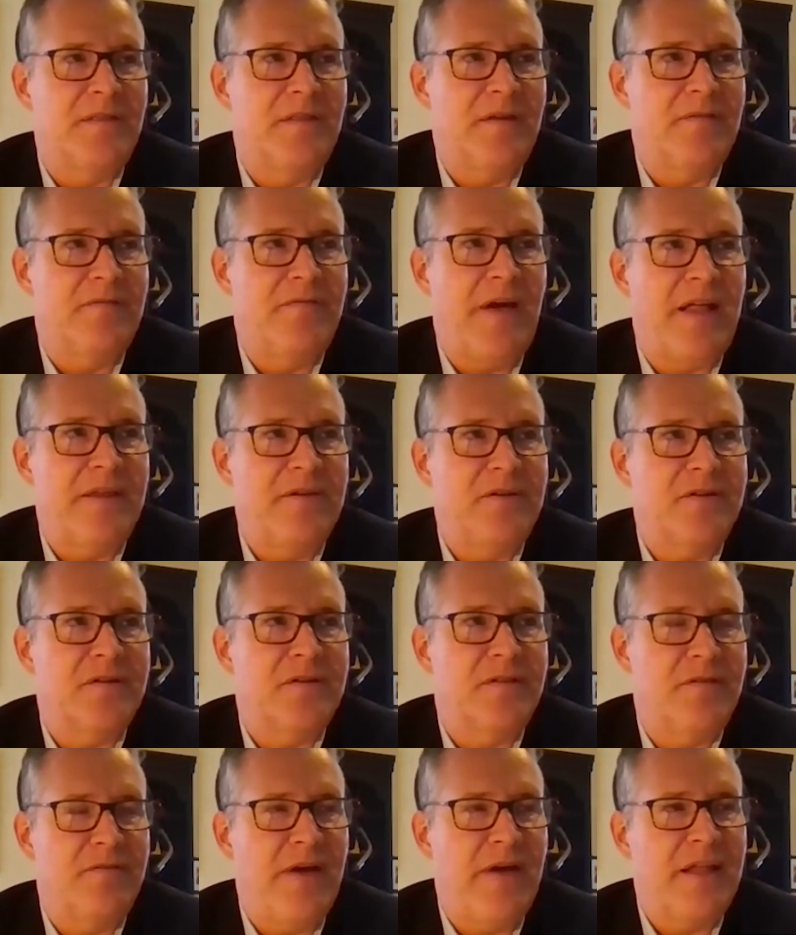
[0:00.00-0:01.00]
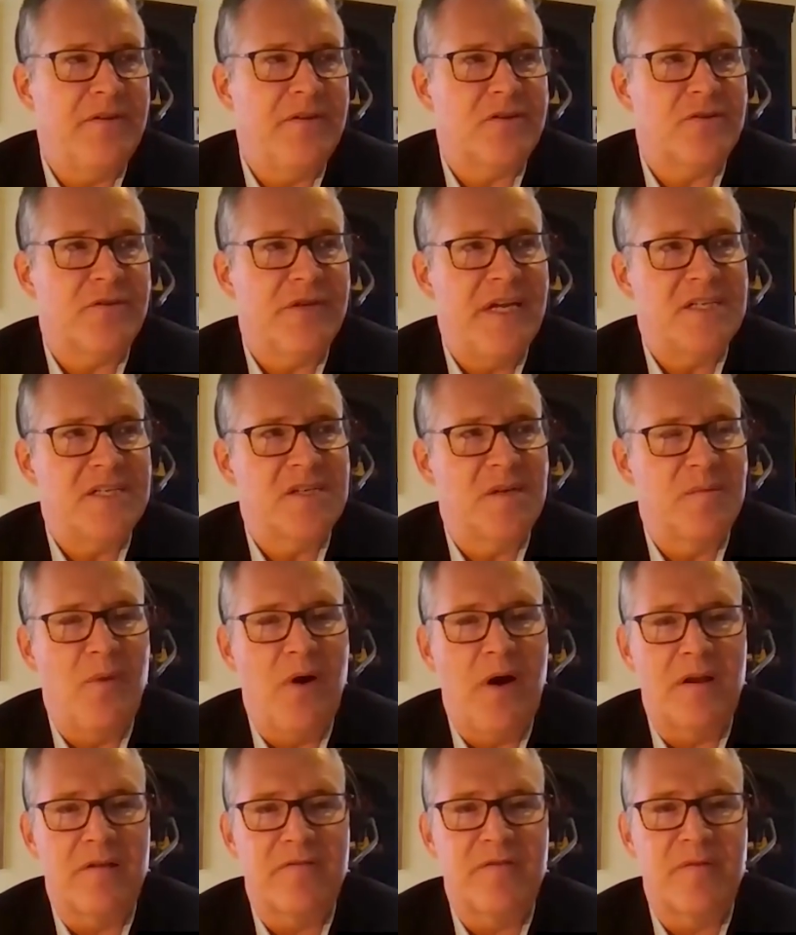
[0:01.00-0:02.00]
the value creation
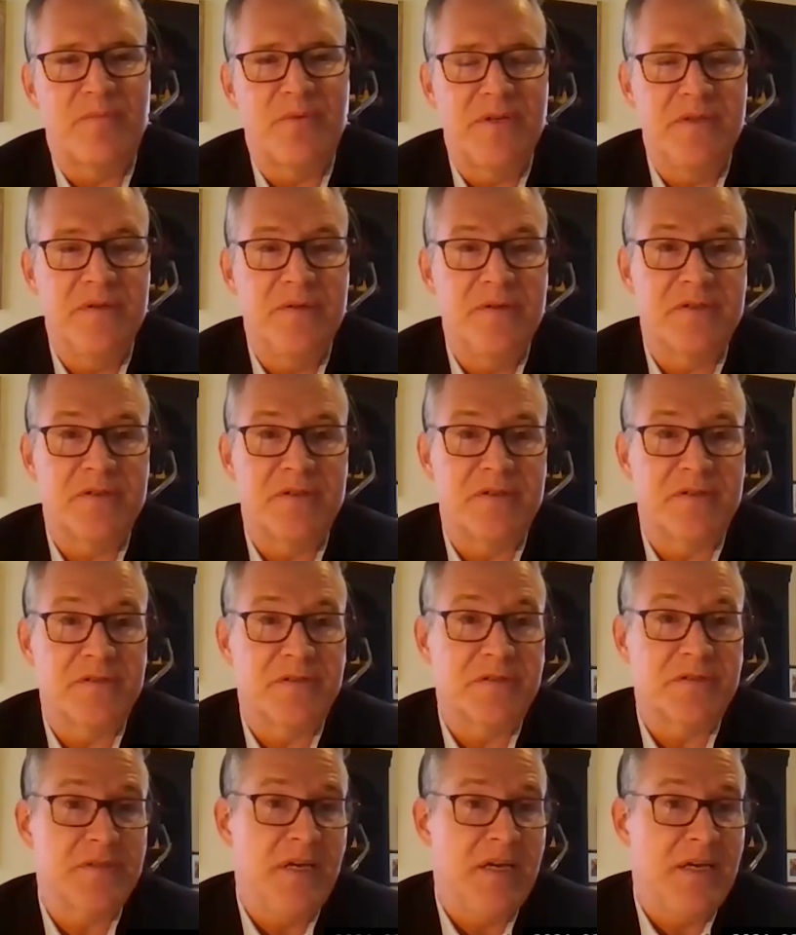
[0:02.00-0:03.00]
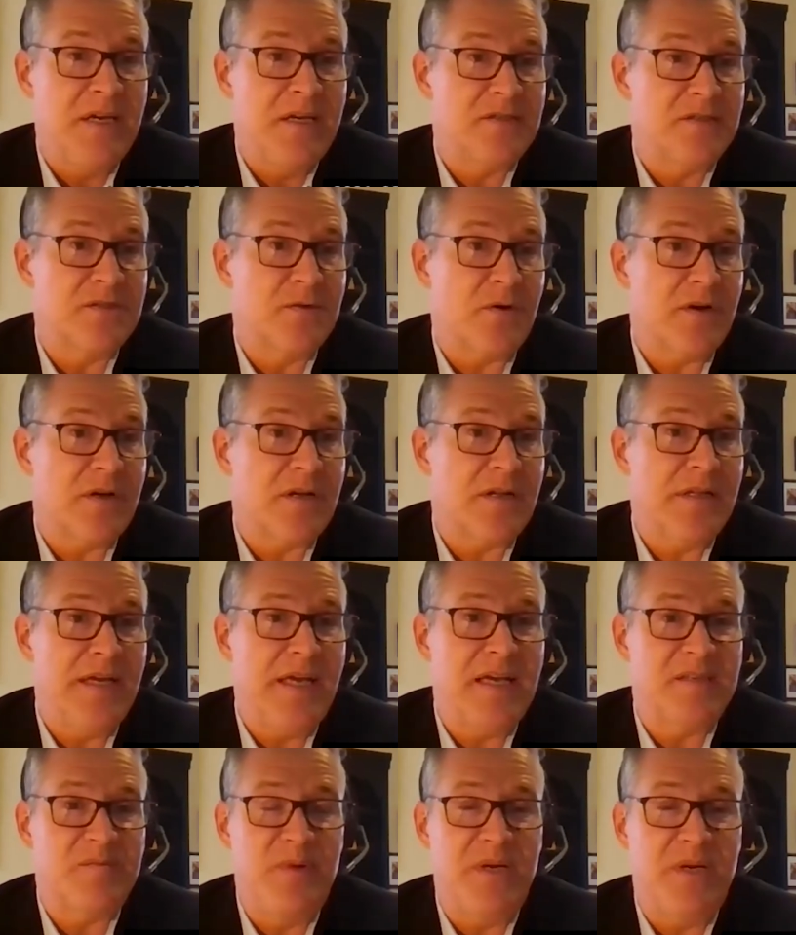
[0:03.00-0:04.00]
model for producers historically
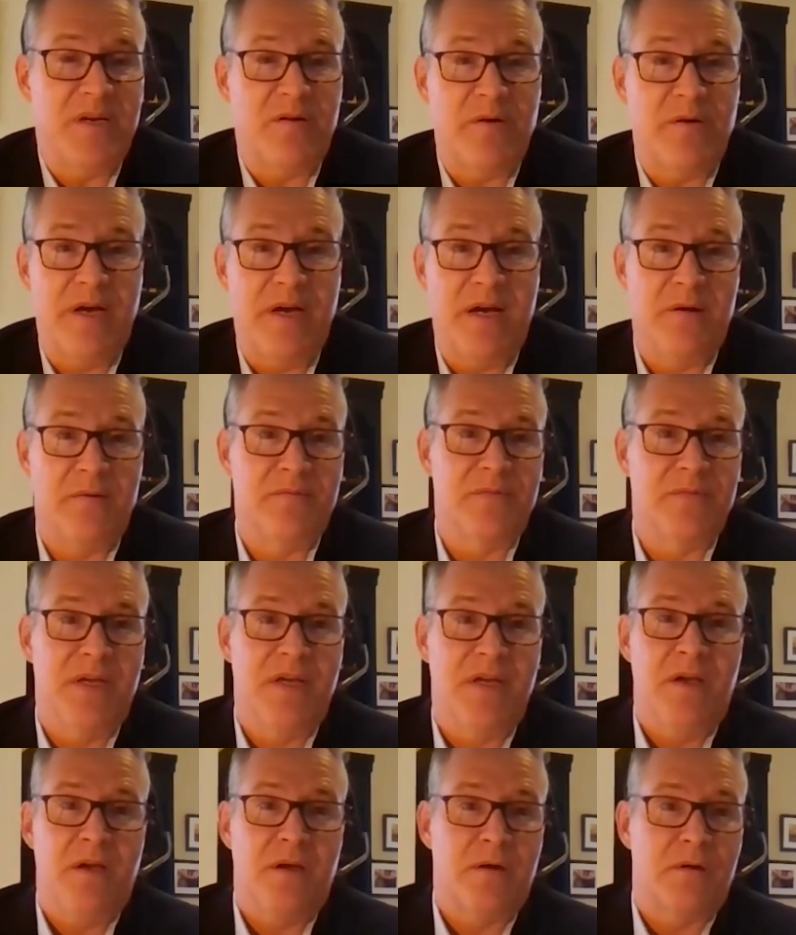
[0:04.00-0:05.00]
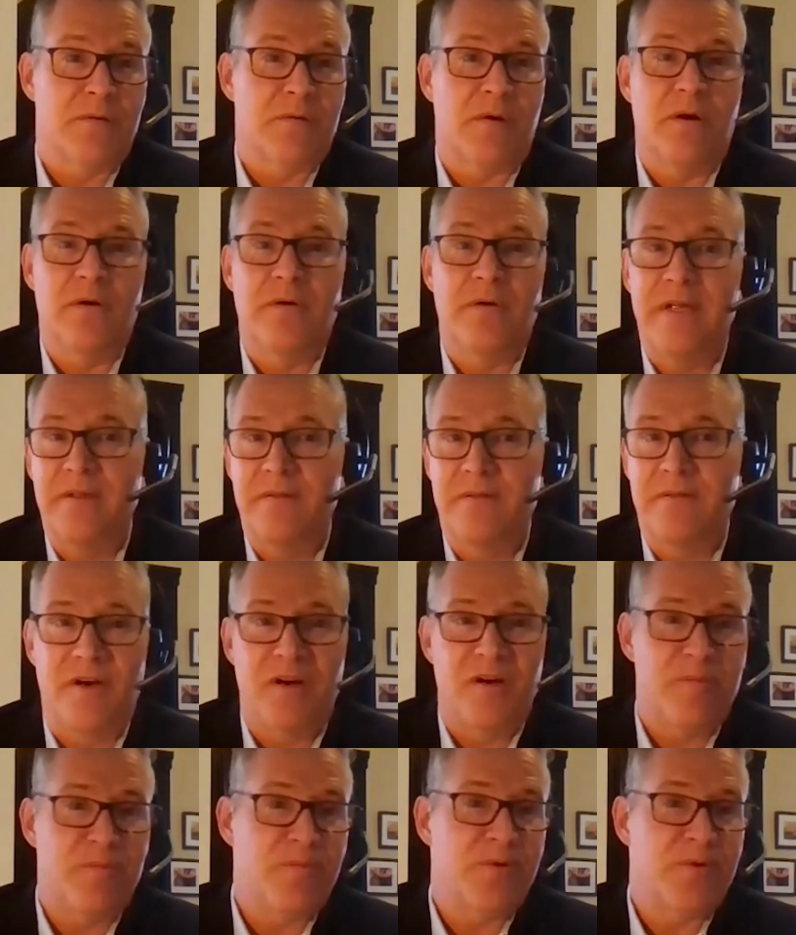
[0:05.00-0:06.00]
has been around growing
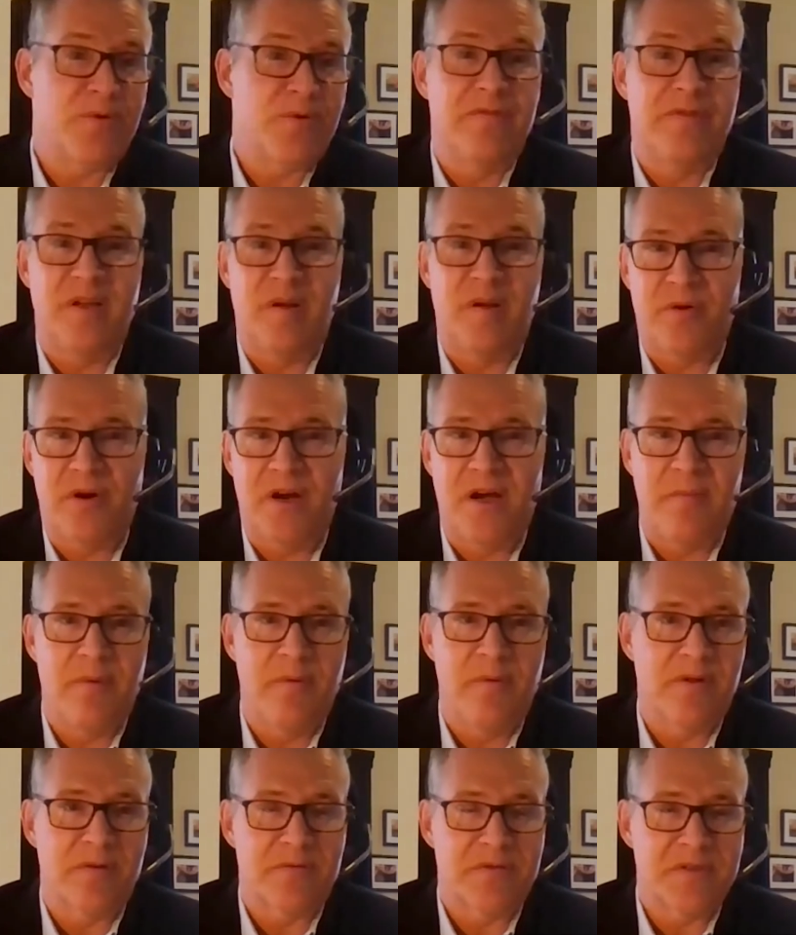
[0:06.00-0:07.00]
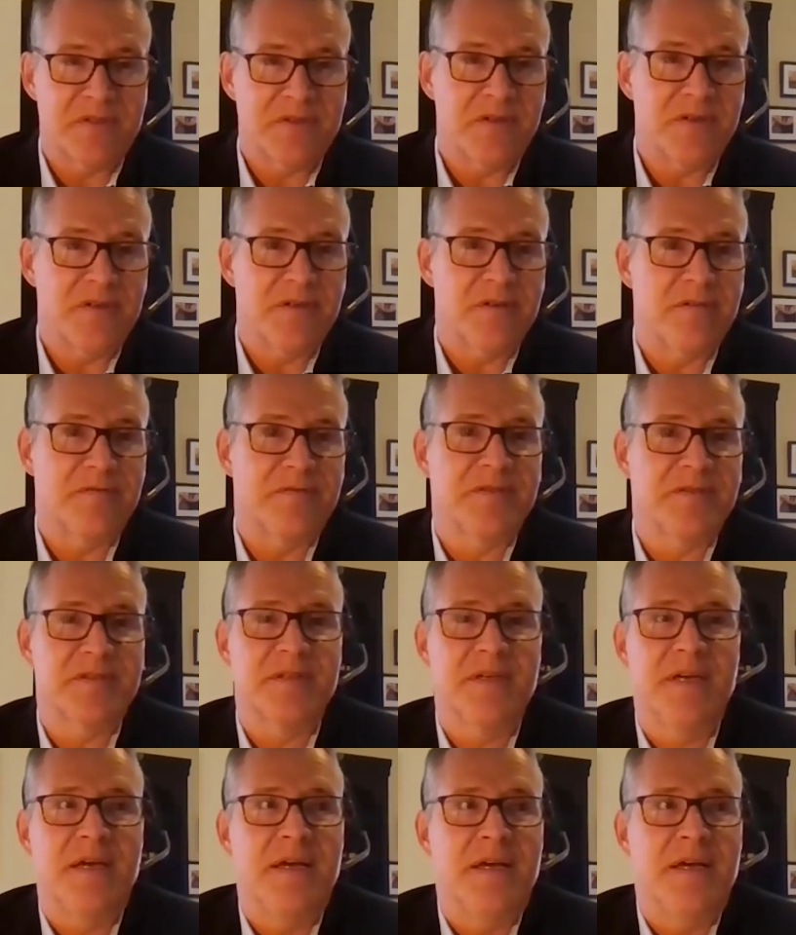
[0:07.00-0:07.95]
their proven and probable reserves.